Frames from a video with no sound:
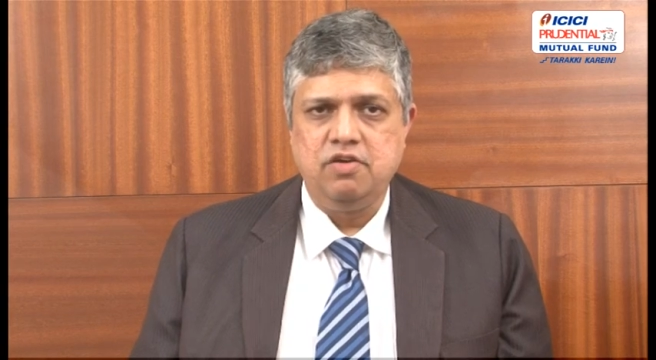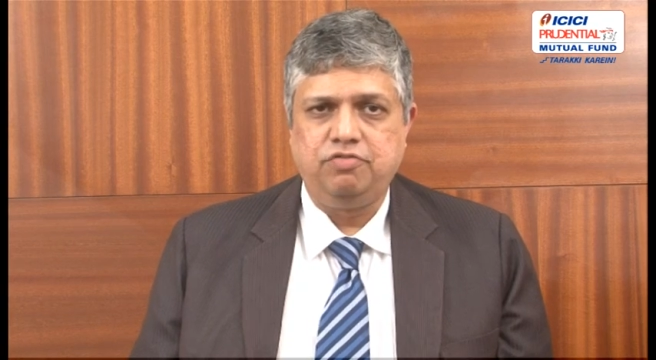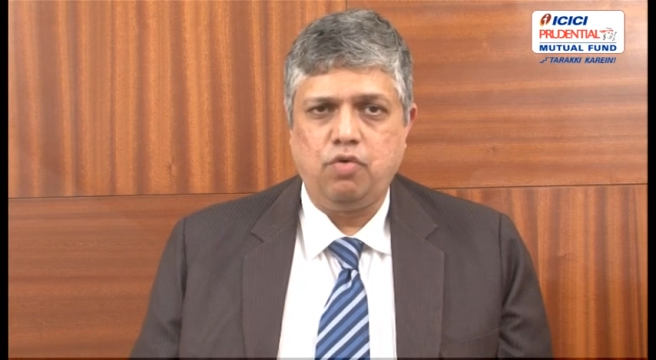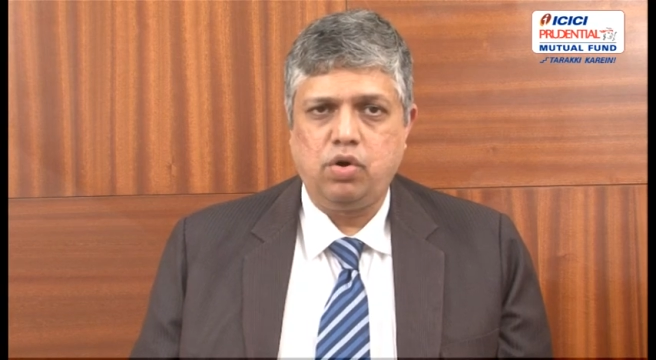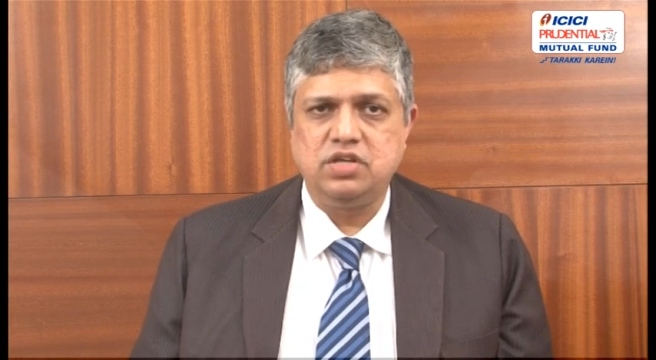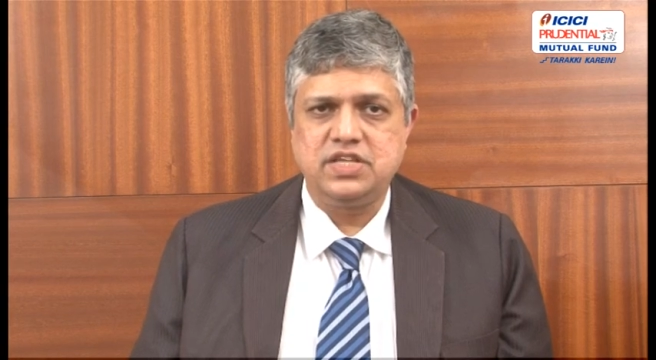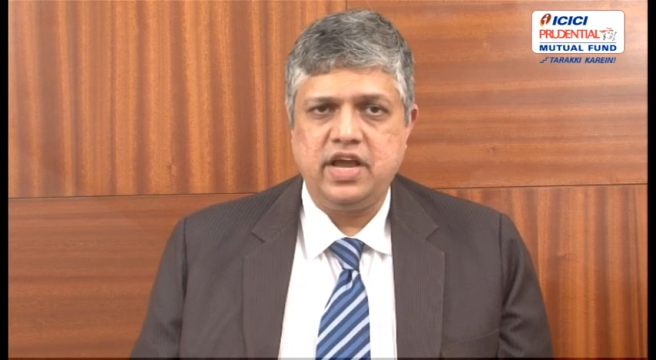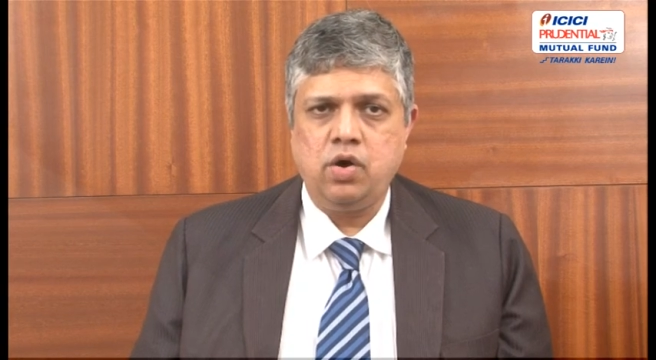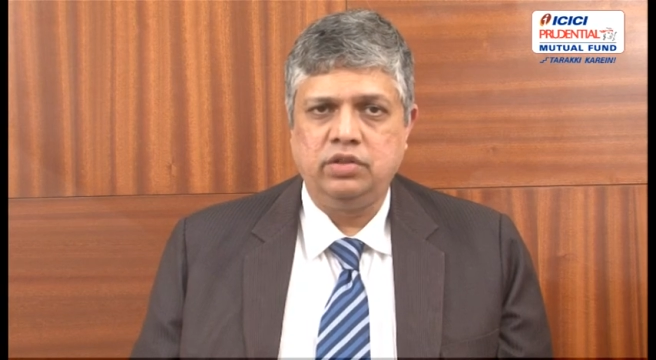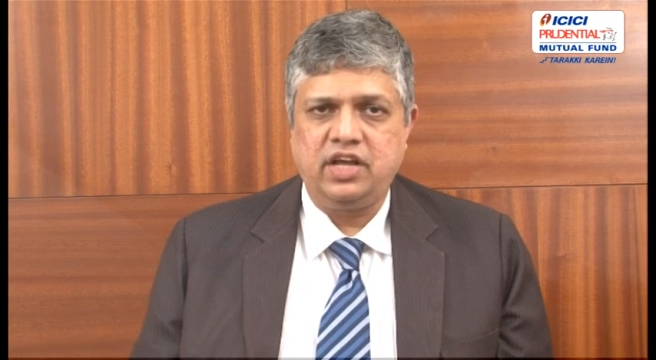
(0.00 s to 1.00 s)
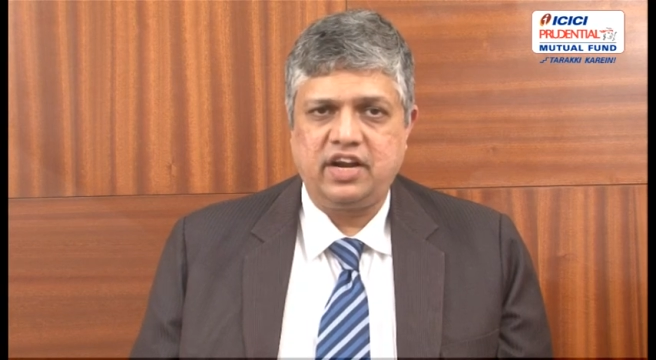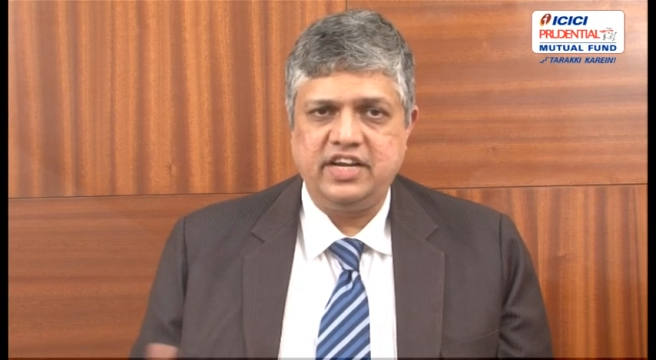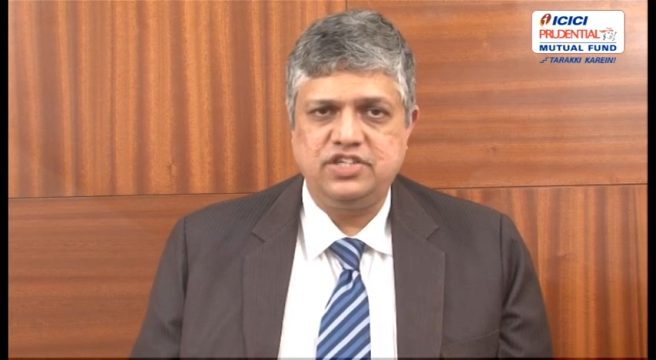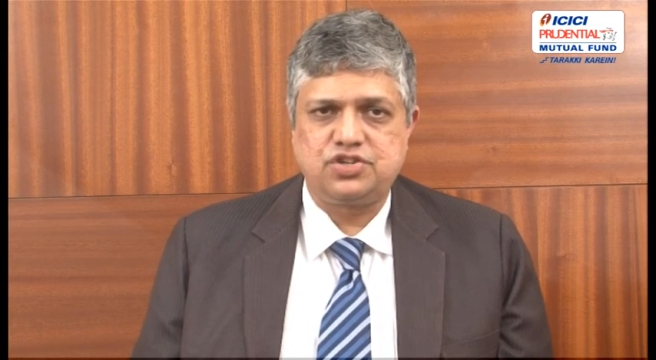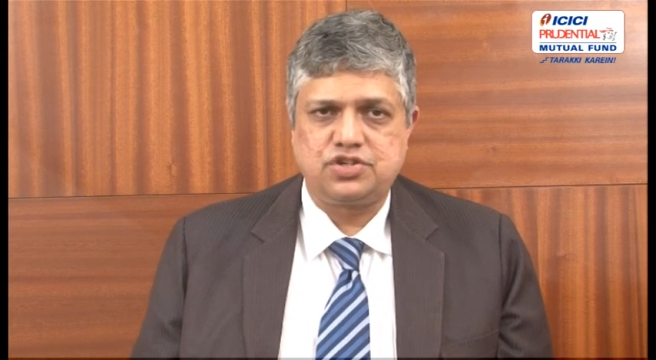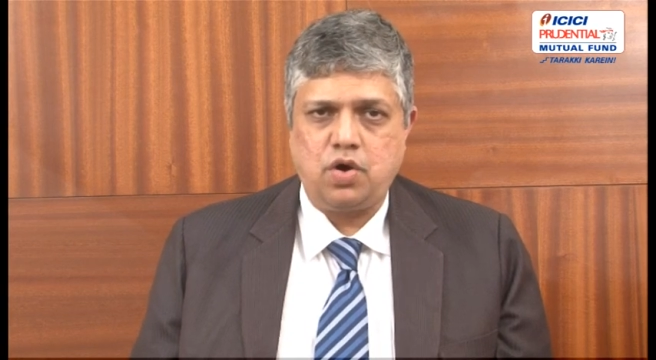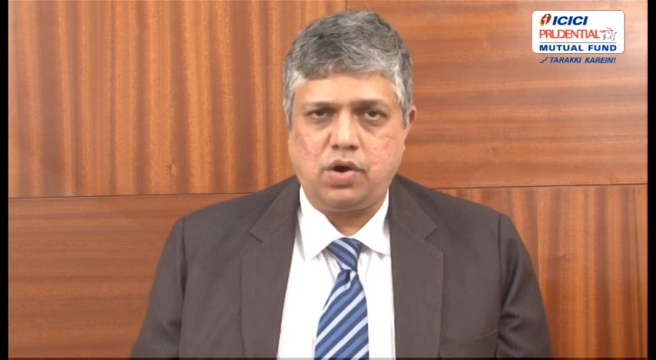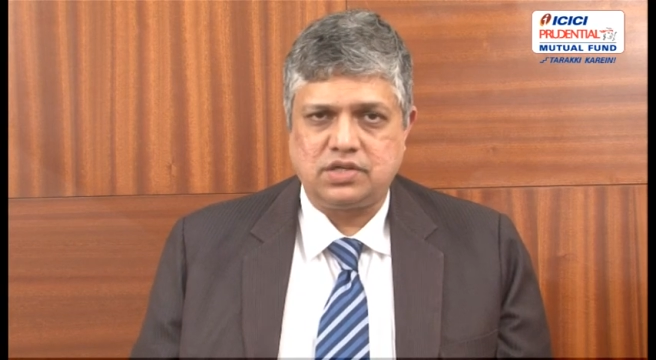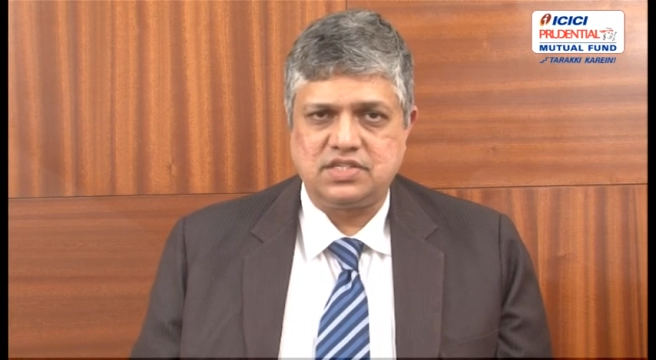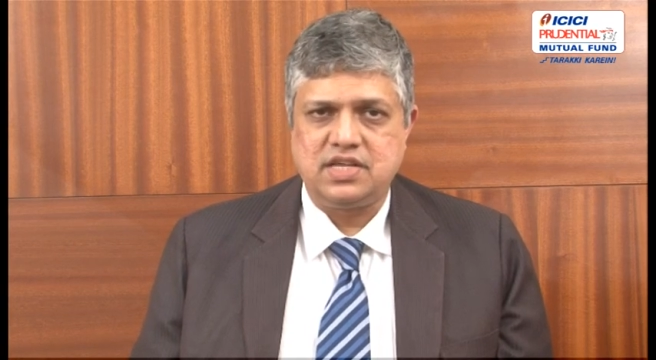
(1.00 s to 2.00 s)
focusing on the right
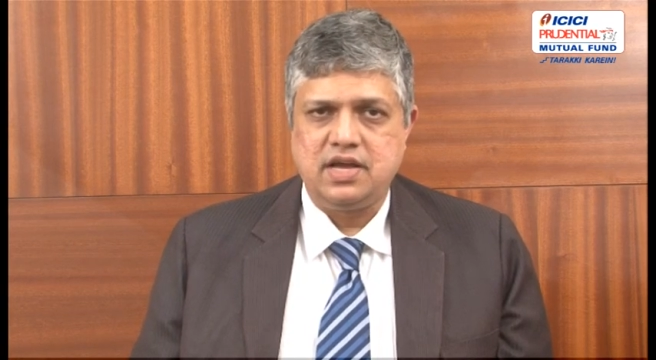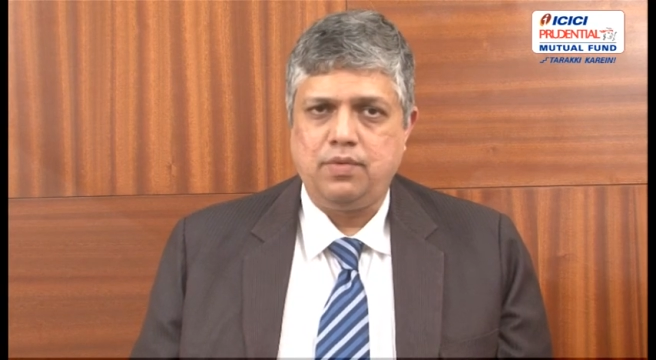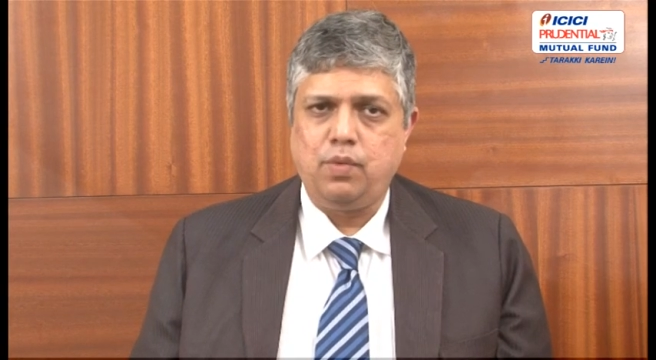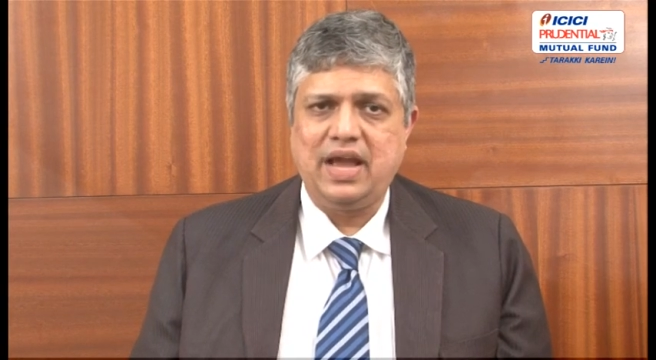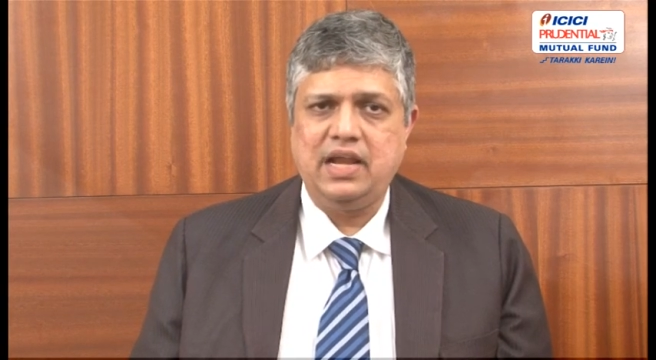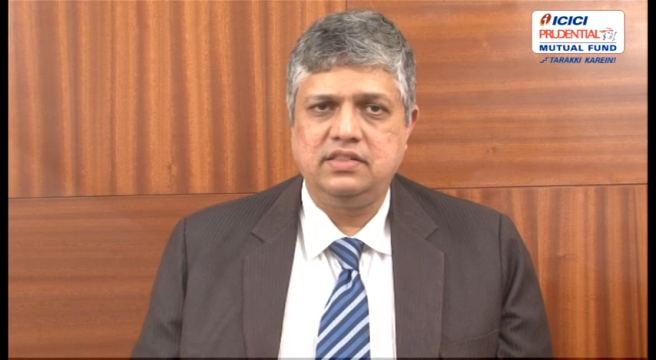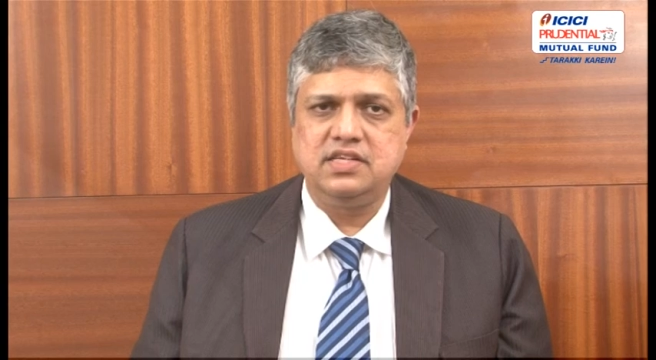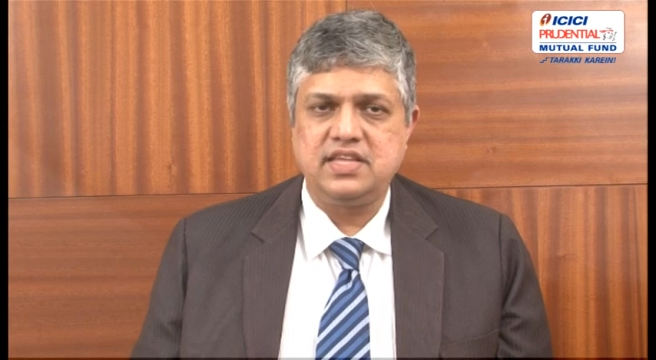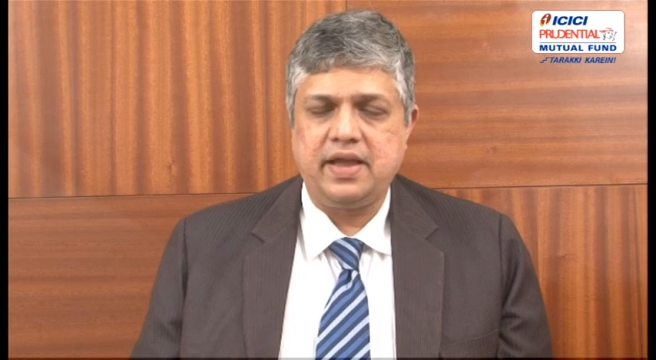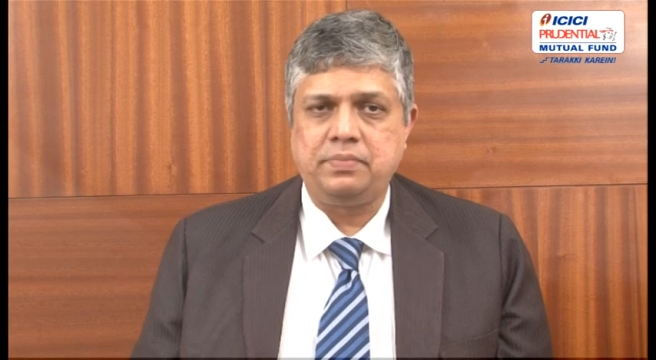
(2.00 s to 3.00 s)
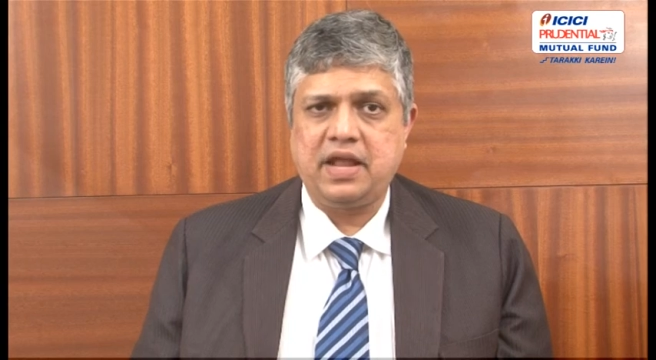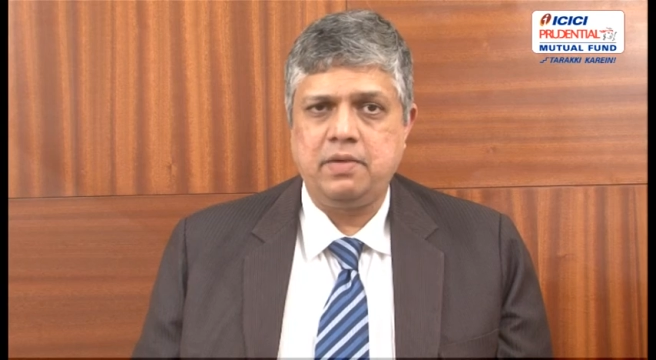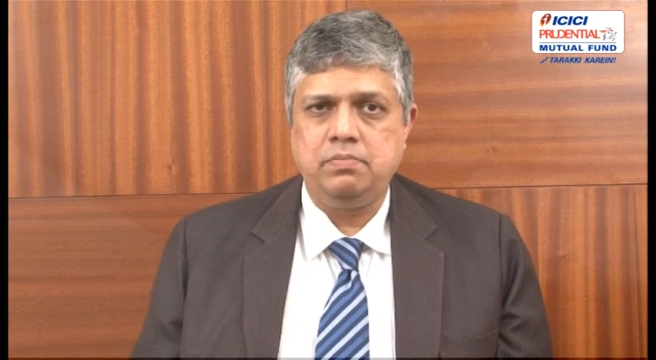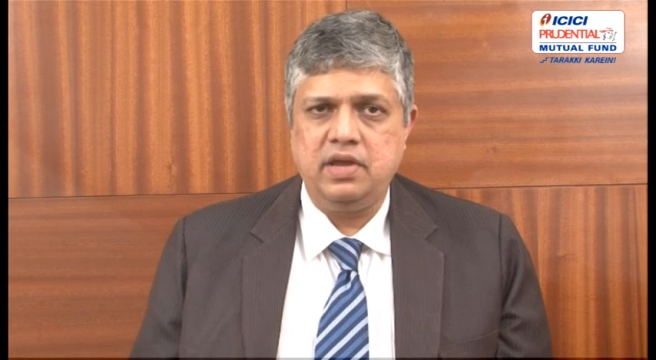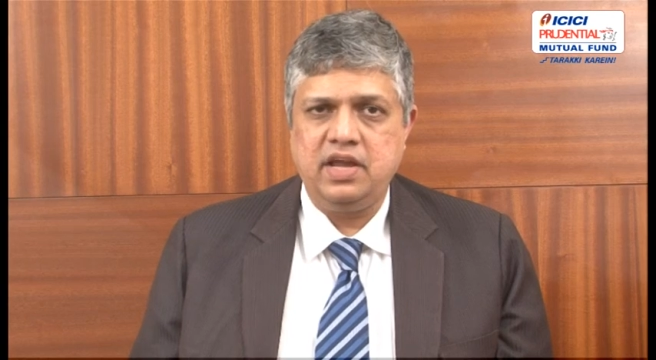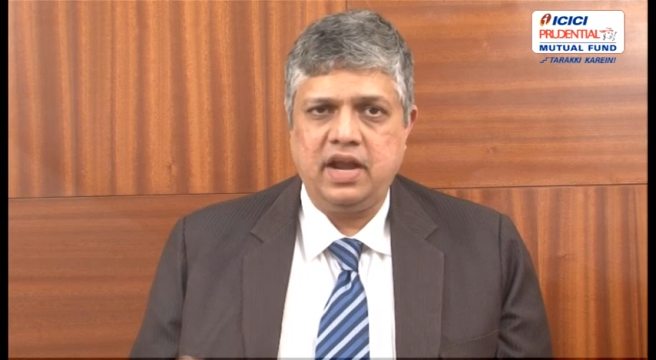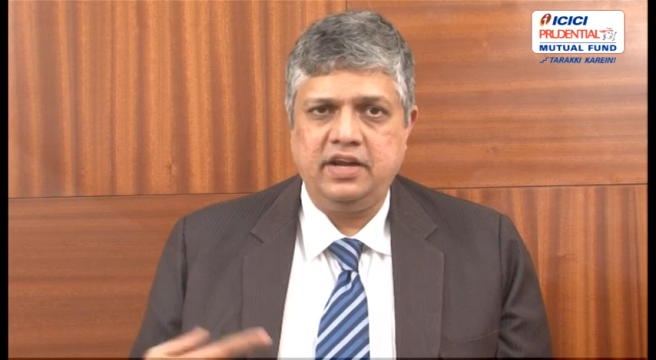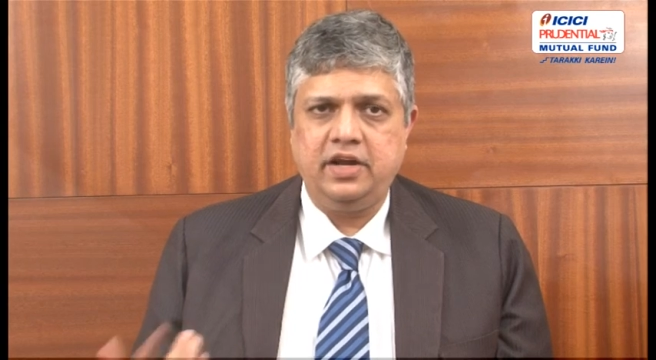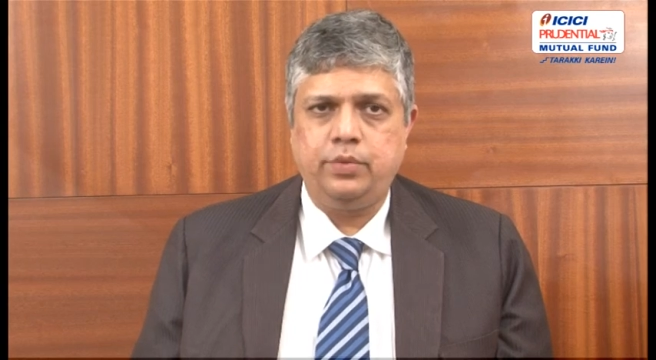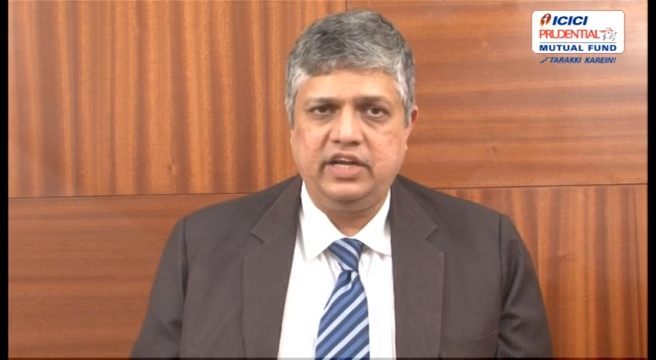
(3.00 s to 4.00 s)
stocks while at the same time being
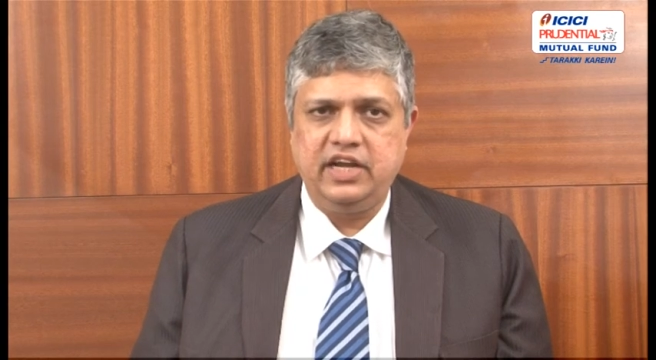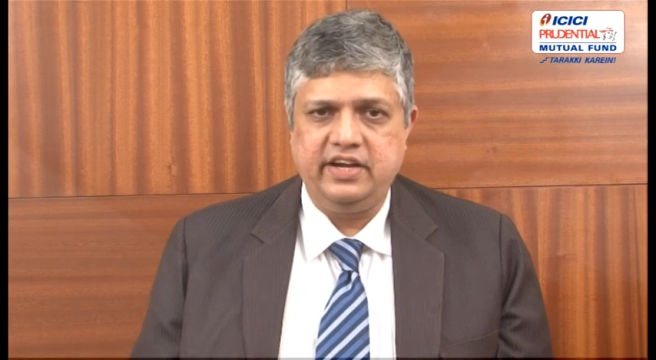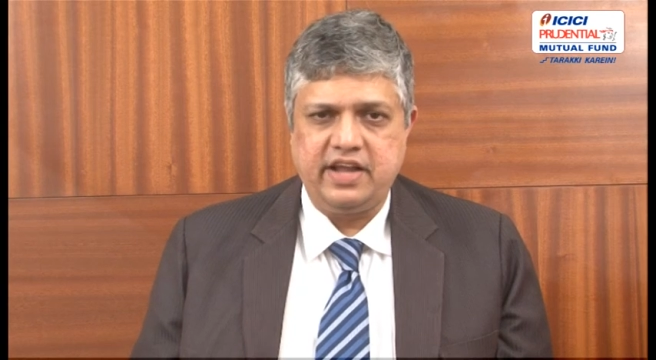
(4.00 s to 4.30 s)
adequately